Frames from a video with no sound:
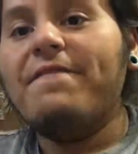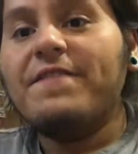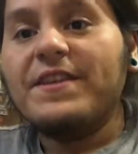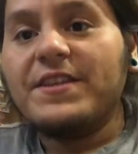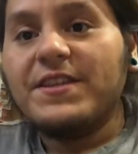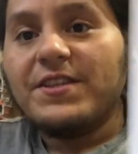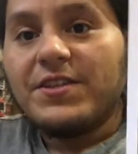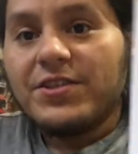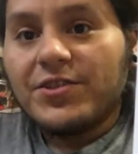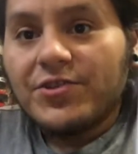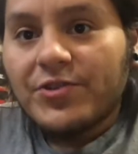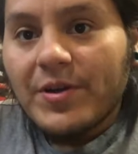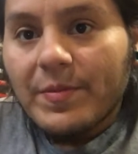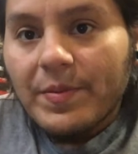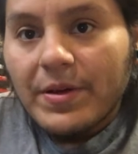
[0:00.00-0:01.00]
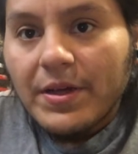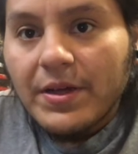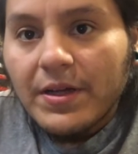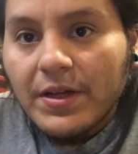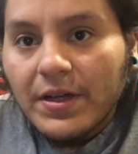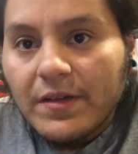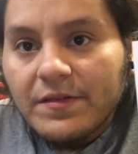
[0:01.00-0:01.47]
this strip
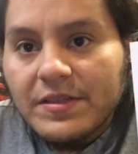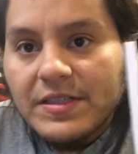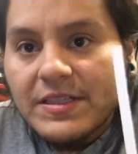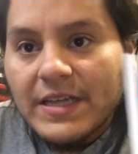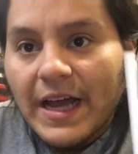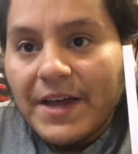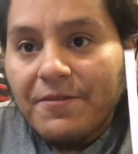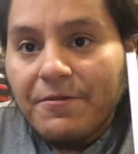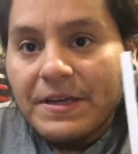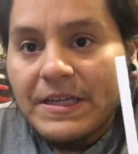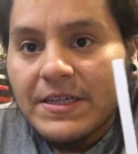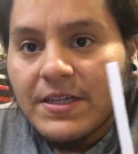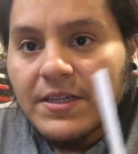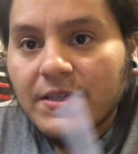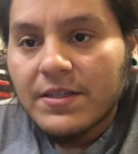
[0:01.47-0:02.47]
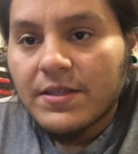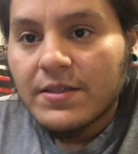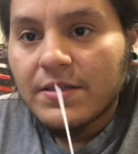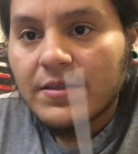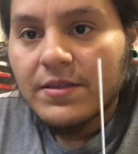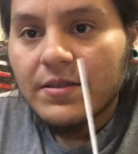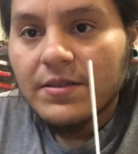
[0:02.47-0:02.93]
of styrene.
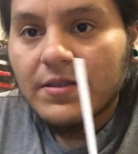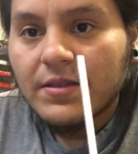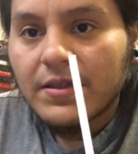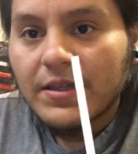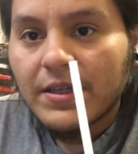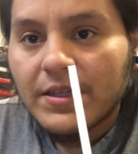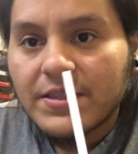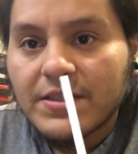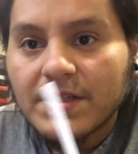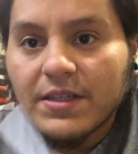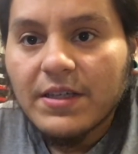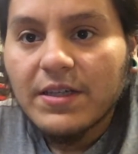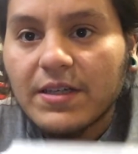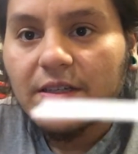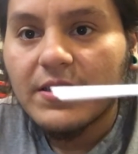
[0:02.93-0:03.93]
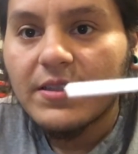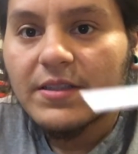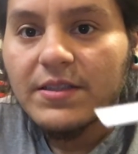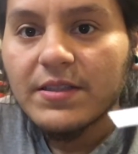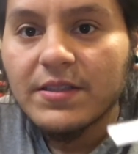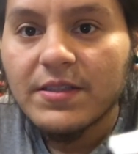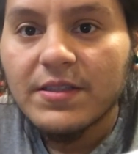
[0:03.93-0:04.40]
It's a
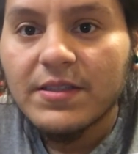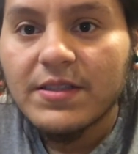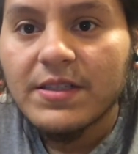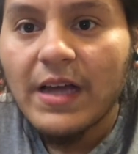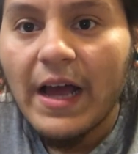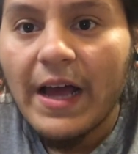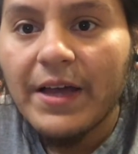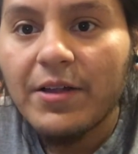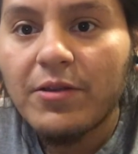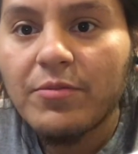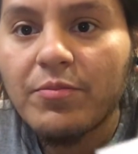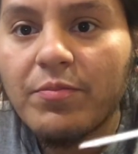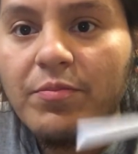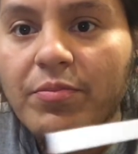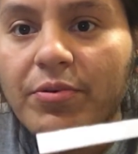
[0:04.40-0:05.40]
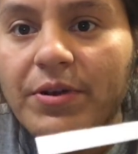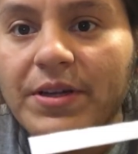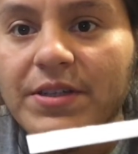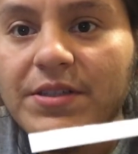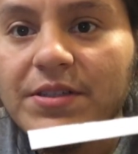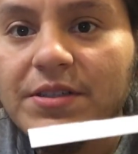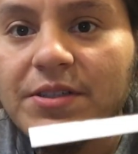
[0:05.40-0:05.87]
tile
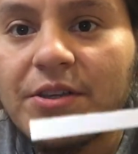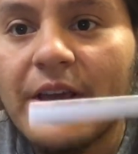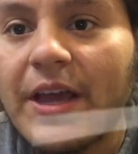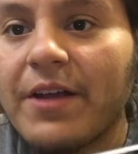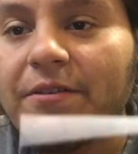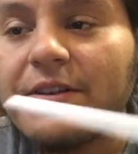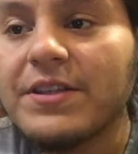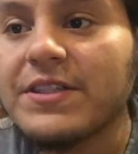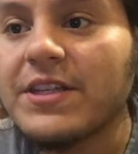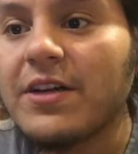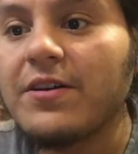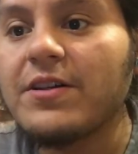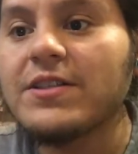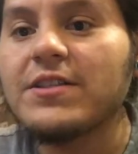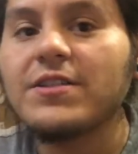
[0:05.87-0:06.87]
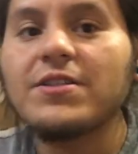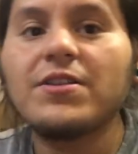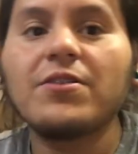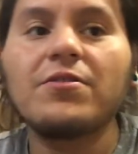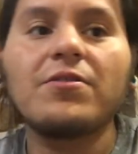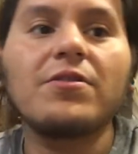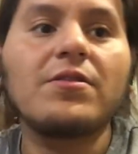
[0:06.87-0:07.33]
print. You can't really tell because it's
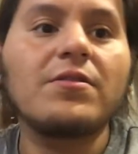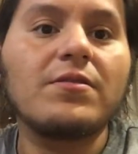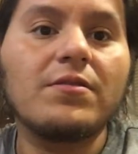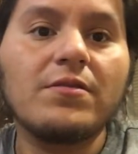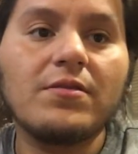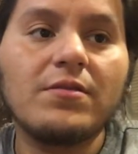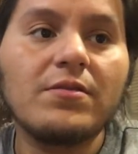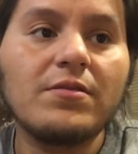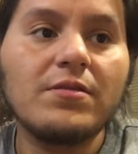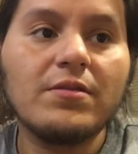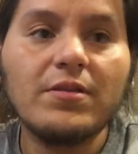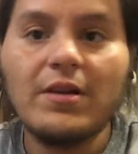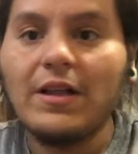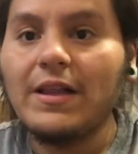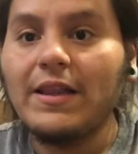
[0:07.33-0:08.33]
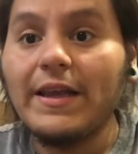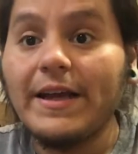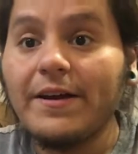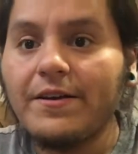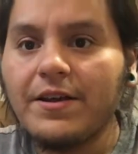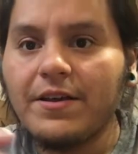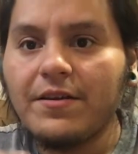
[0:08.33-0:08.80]
so
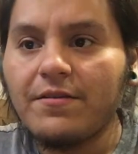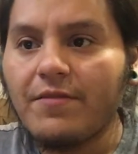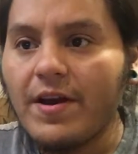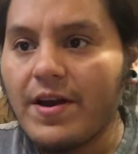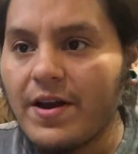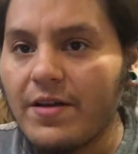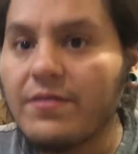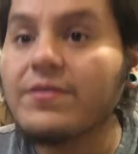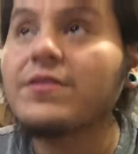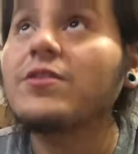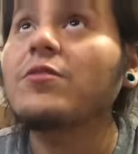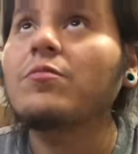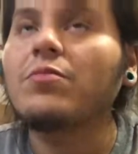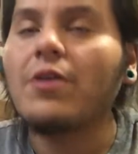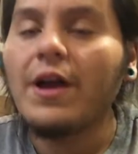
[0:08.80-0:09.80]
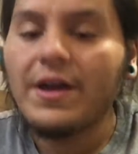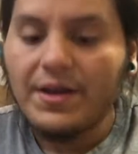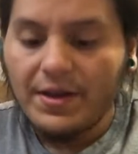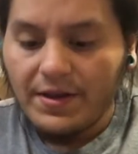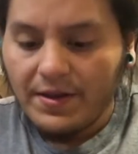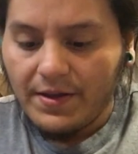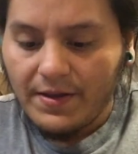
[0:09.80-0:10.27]
glary right now. It's so bright.
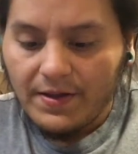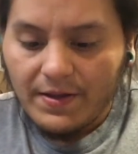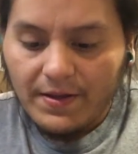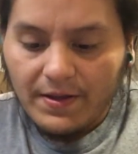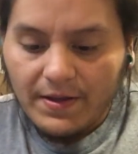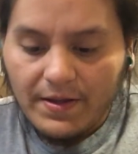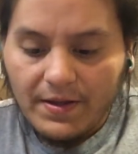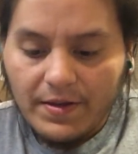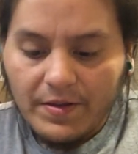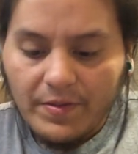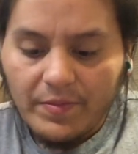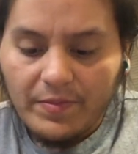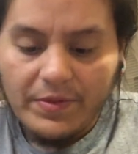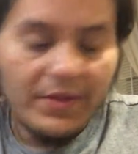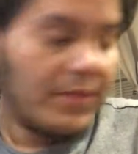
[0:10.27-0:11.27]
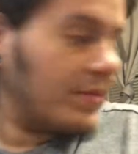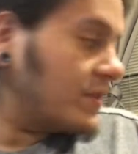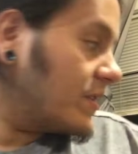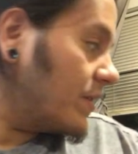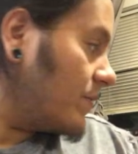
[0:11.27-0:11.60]
But let me see.